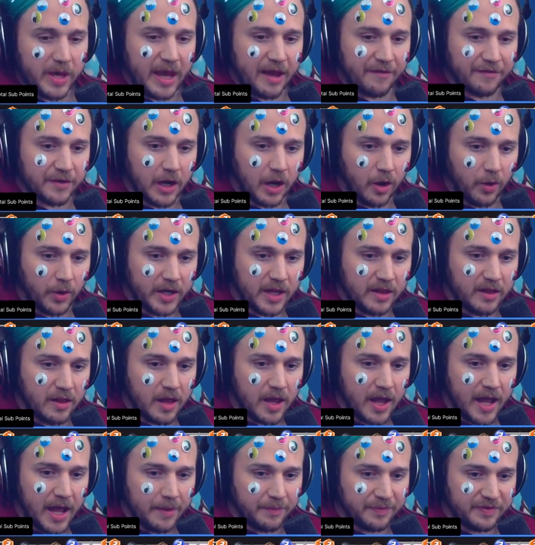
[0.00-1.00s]
going in the
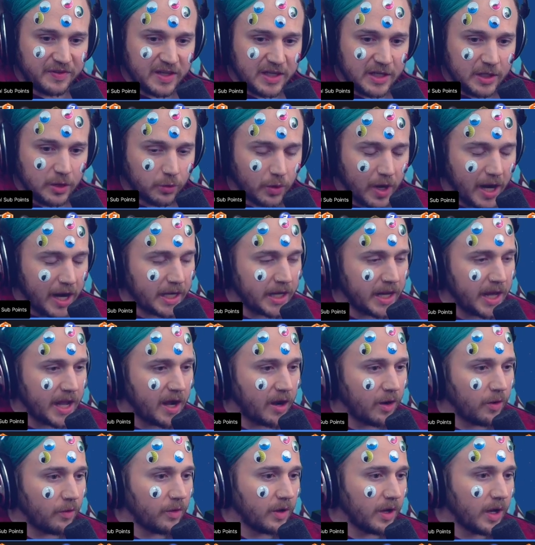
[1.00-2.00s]
MCU right
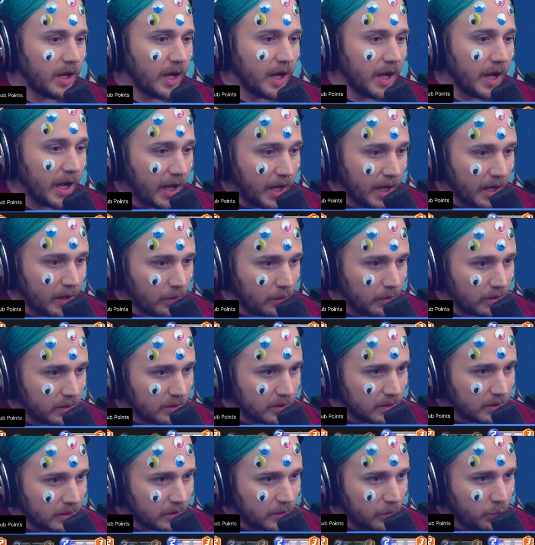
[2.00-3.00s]
now.
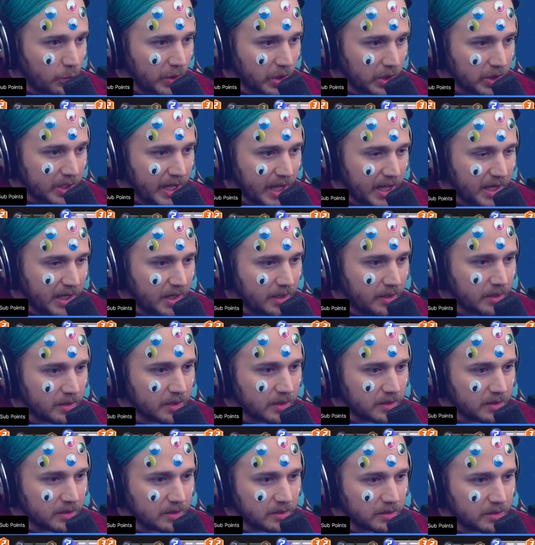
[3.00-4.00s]
We're getting
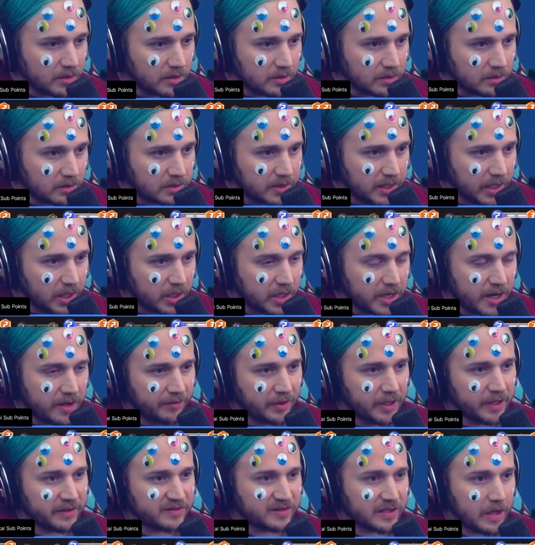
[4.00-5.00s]
Daredevil
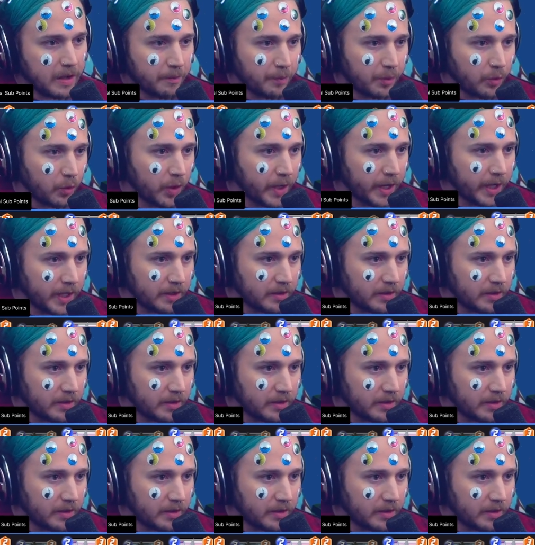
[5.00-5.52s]
at some point.